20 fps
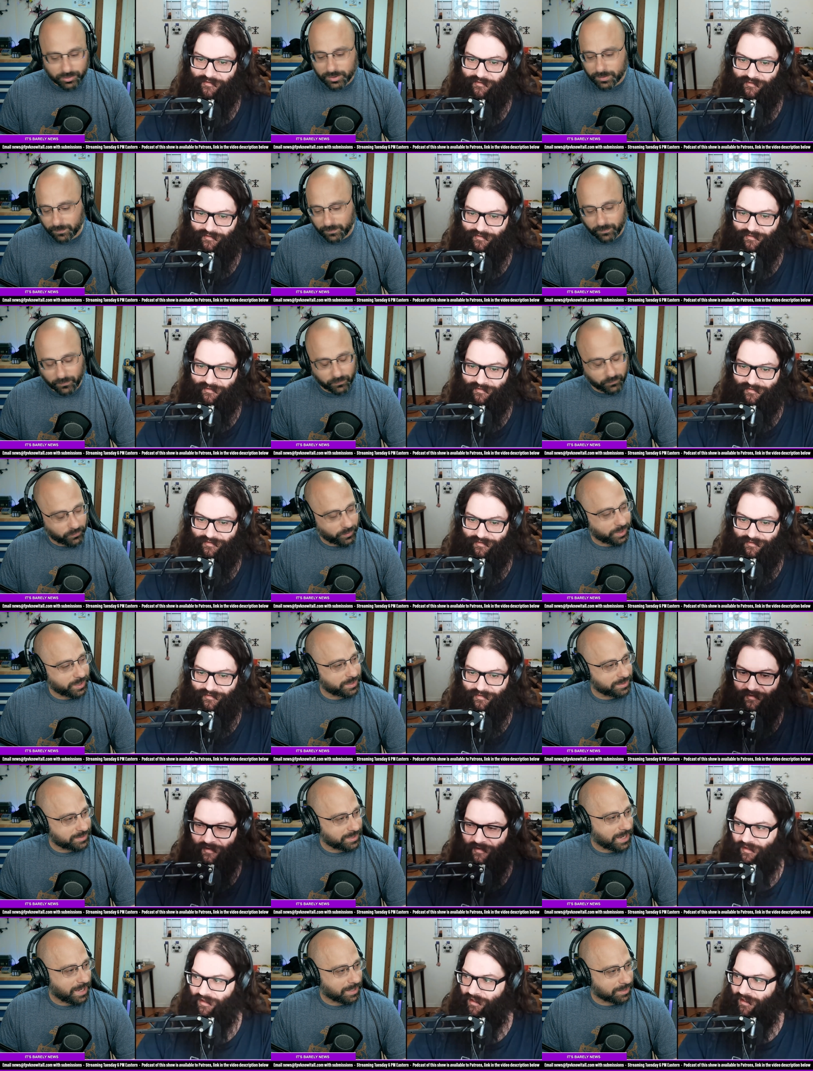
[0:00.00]
Speaker 1: yeah. some
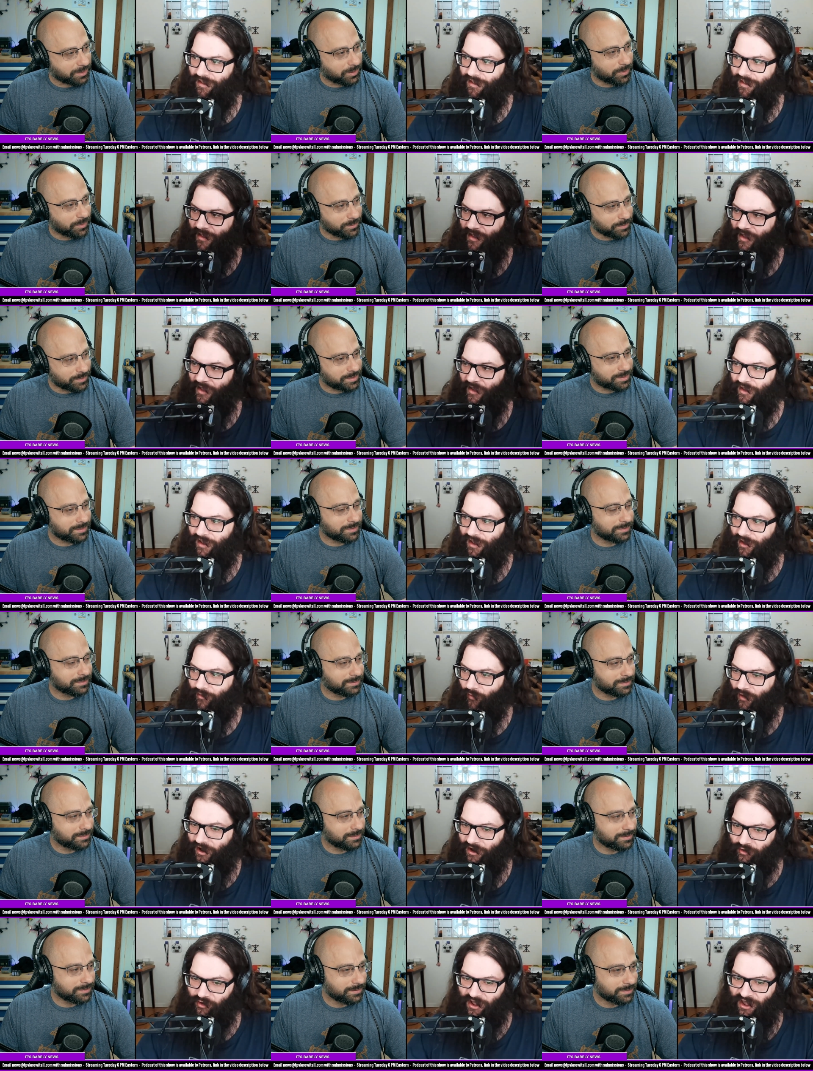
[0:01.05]
freaking tacos.
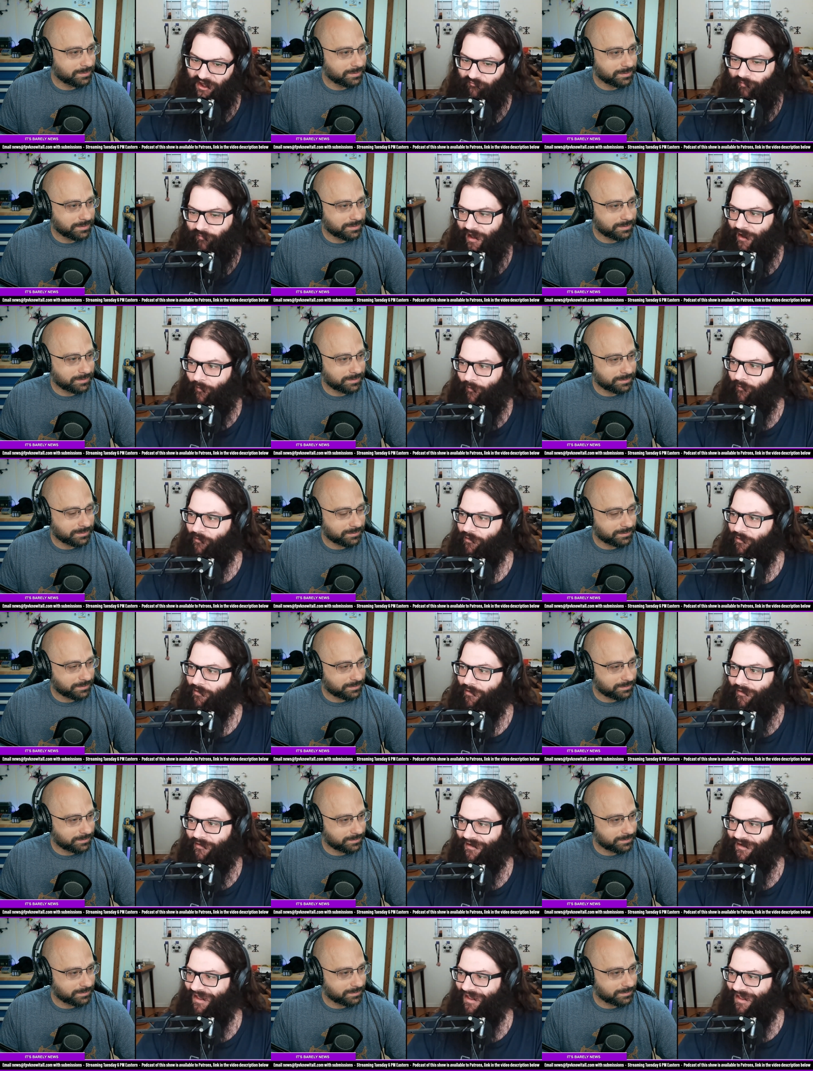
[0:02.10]
And why don't I have power?